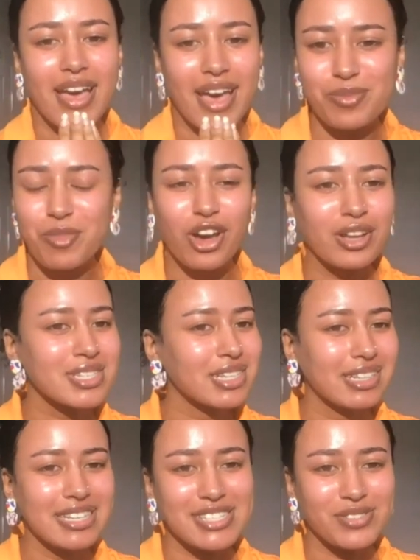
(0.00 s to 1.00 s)
I'm
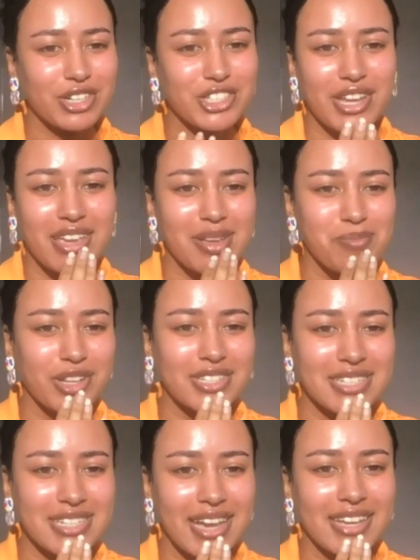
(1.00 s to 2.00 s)
constantly switching and
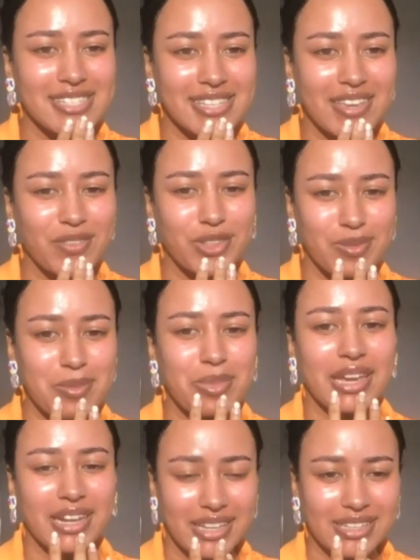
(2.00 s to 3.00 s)
multitasking with my
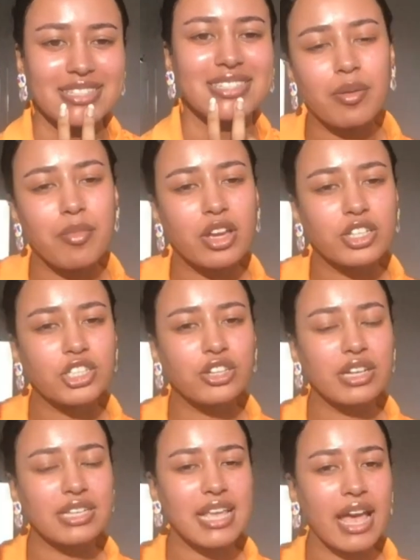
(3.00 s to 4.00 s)
paintings. I'm not sure
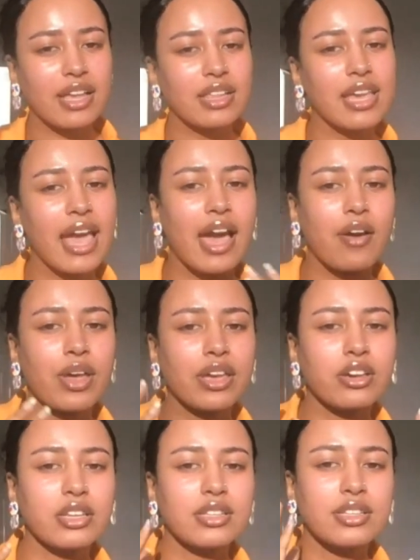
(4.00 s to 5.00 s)
exactly how I
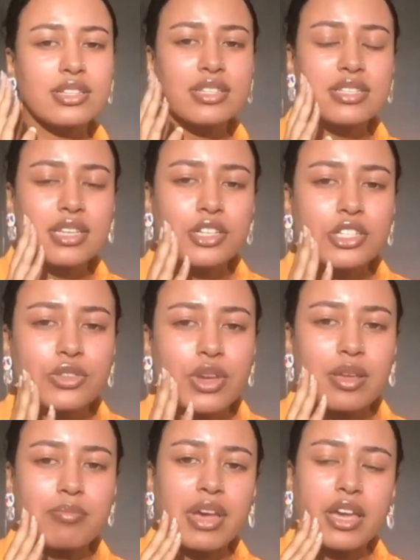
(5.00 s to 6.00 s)
could
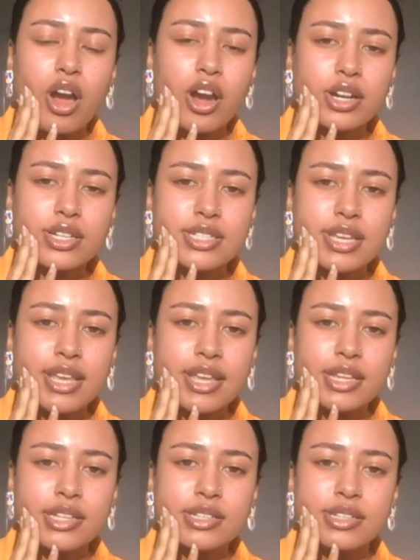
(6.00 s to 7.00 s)
situate my art
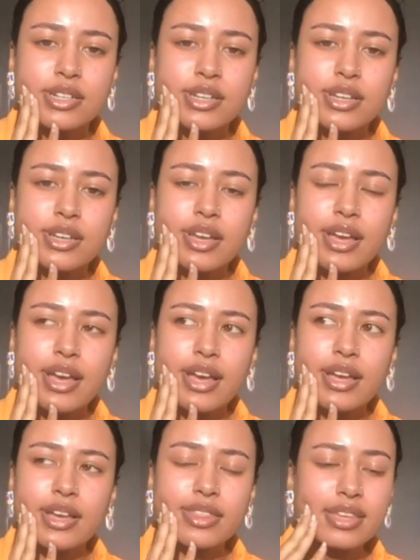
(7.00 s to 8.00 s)
in
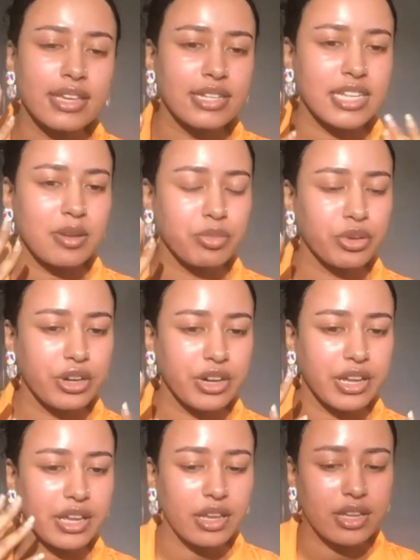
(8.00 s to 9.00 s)
uh, the
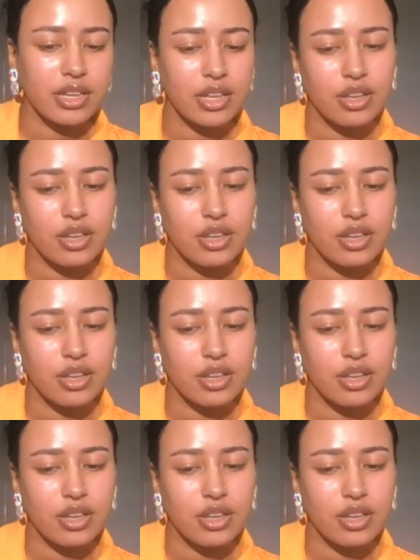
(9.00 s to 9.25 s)
contemporary